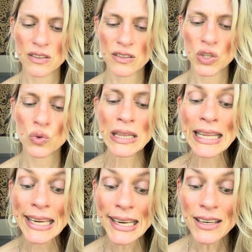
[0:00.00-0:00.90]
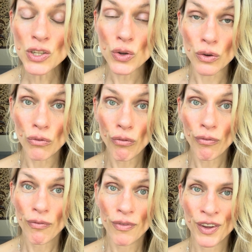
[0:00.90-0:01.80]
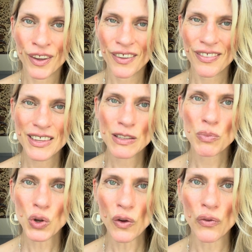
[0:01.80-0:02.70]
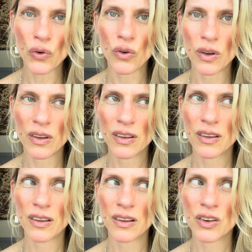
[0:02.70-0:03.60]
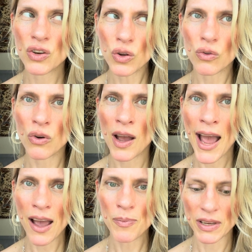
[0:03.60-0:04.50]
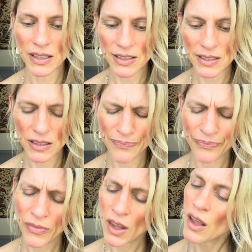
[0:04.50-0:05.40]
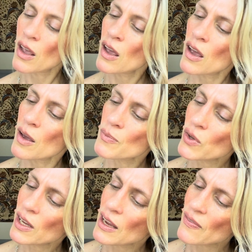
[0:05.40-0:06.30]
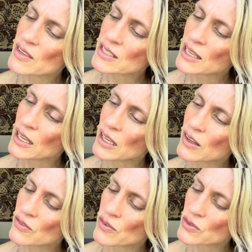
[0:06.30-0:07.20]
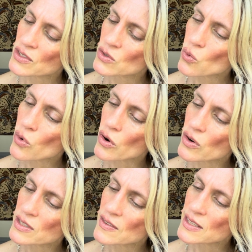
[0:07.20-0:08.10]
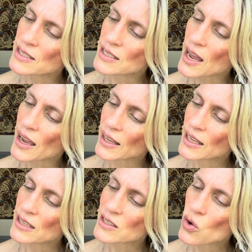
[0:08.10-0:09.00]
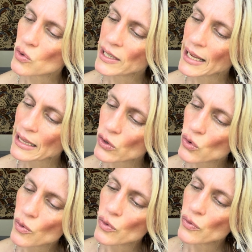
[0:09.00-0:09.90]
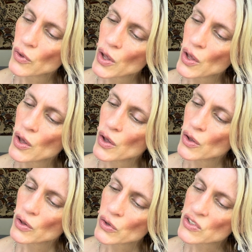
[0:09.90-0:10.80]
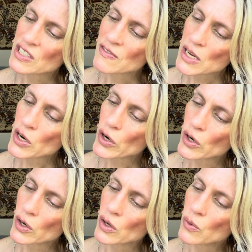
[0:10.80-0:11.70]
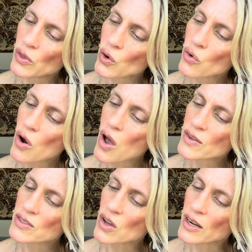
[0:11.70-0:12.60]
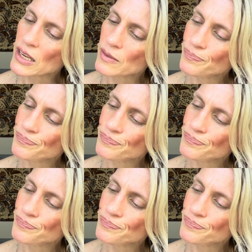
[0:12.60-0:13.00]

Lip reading: to lead to this beautiful new happiness? I'm looking at this King of Swords in this deck. He is holding a little sphere with a cross on it.